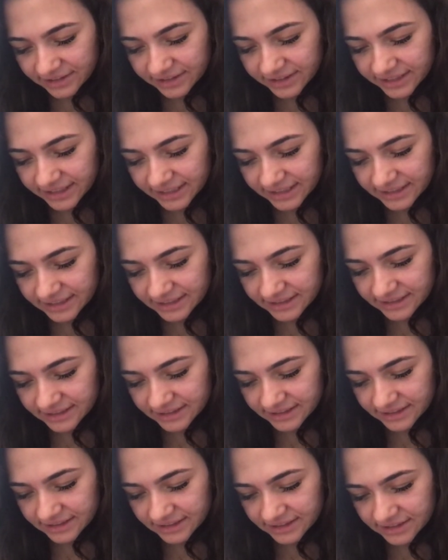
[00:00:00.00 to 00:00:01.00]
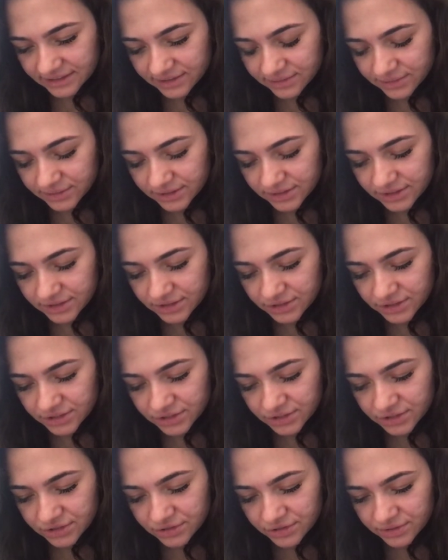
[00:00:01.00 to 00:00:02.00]
okay is
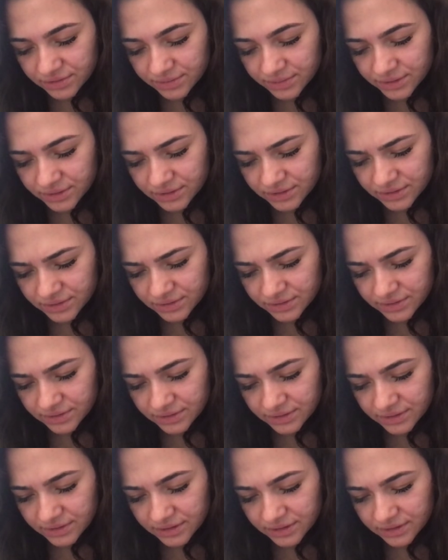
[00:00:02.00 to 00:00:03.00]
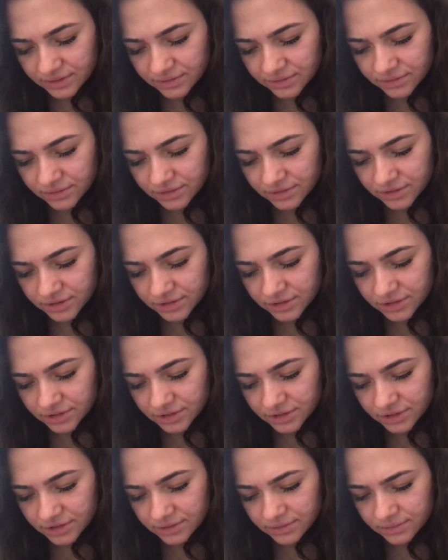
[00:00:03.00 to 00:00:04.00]
distribute. Oh,
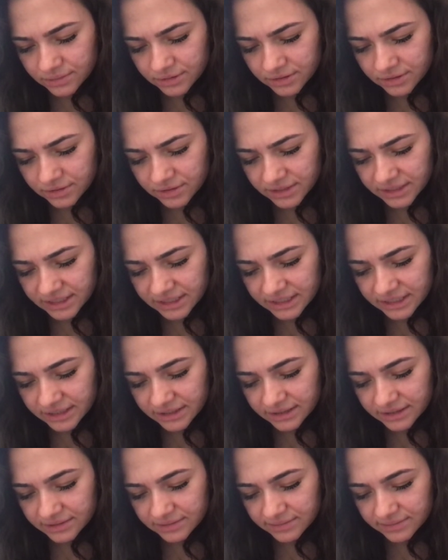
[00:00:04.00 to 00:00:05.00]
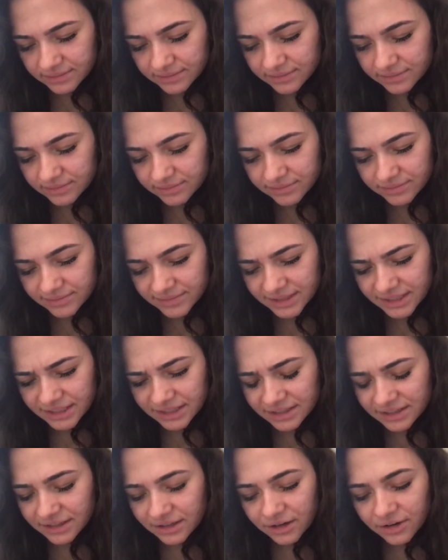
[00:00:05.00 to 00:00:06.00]
disturbed. Okay.
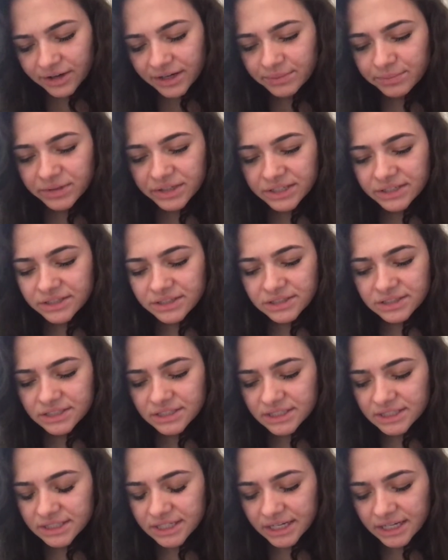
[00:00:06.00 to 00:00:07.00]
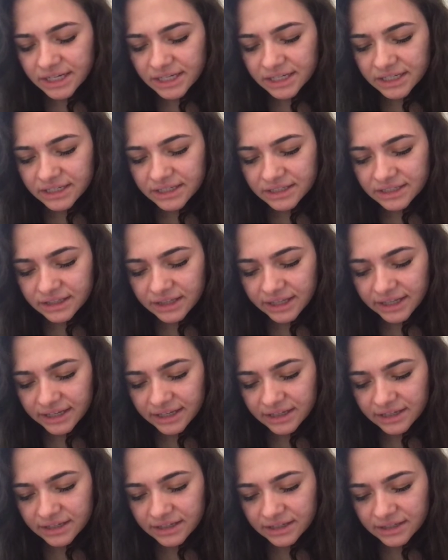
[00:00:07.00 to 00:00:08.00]
All right, but it doesn't say
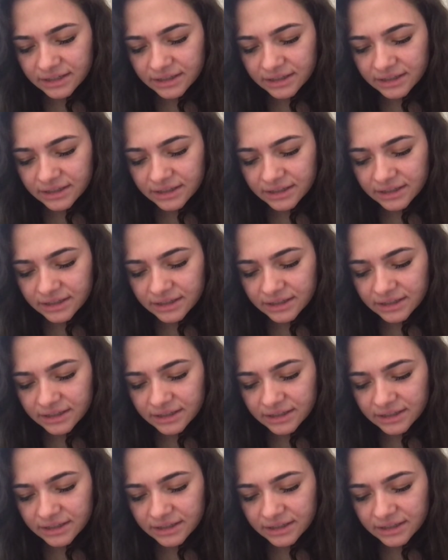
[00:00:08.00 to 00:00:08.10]
like.